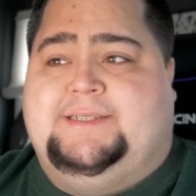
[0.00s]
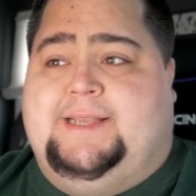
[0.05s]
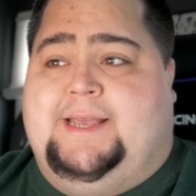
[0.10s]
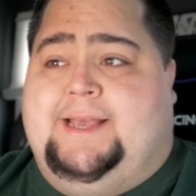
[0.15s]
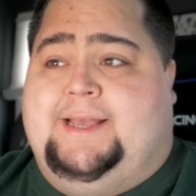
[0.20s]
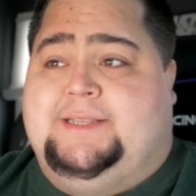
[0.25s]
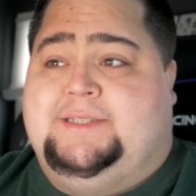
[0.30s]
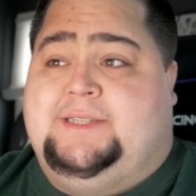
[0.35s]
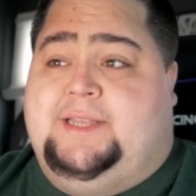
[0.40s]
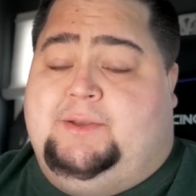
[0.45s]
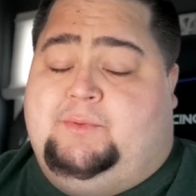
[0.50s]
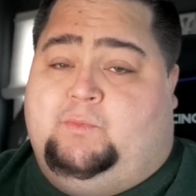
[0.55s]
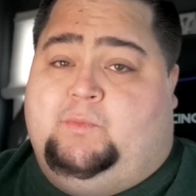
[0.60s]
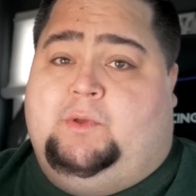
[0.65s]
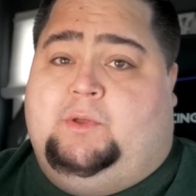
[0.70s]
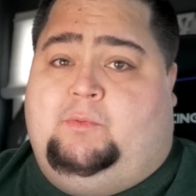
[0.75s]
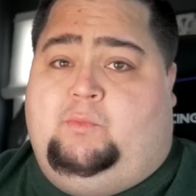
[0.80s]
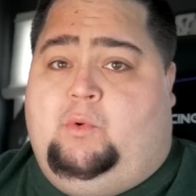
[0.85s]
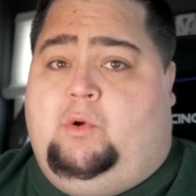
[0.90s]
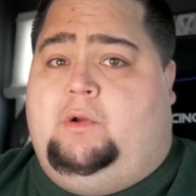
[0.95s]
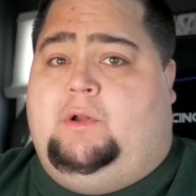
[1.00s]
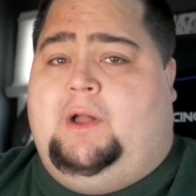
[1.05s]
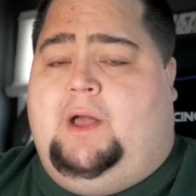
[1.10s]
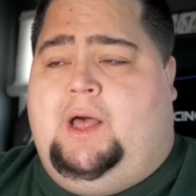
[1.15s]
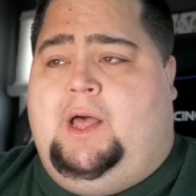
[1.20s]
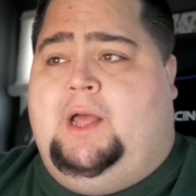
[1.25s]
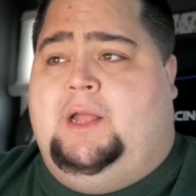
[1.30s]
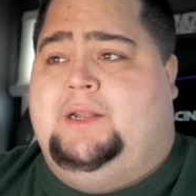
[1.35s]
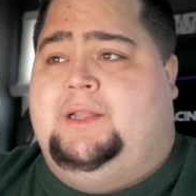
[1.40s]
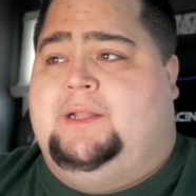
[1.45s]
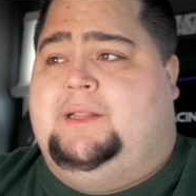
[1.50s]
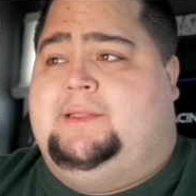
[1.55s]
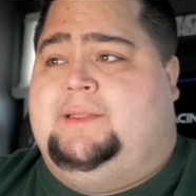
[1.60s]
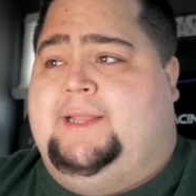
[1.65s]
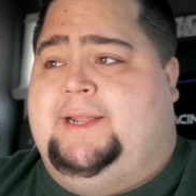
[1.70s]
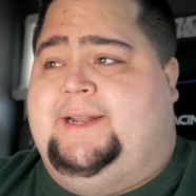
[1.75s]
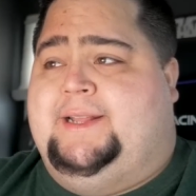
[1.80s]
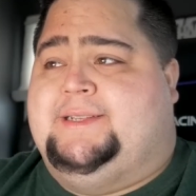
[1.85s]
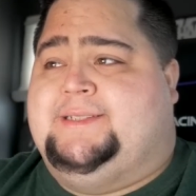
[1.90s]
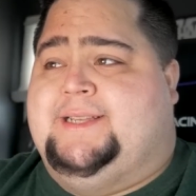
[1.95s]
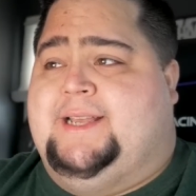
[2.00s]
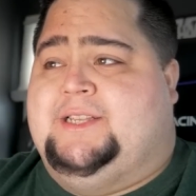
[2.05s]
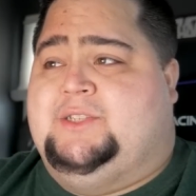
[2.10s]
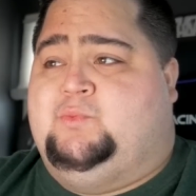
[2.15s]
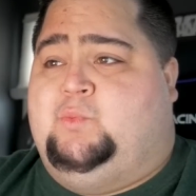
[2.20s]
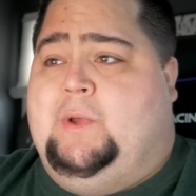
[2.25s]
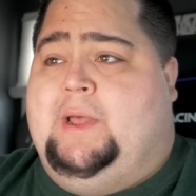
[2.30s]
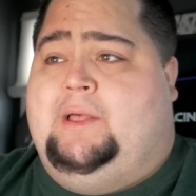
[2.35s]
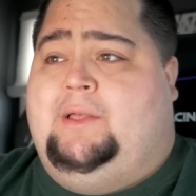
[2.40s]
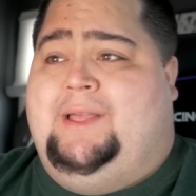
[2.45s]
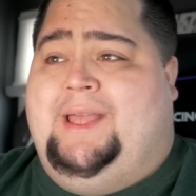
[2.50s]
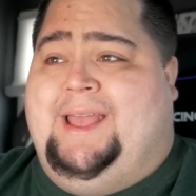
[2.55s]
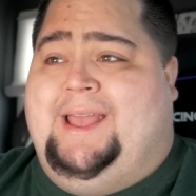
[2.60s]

as it will work on Linux as well.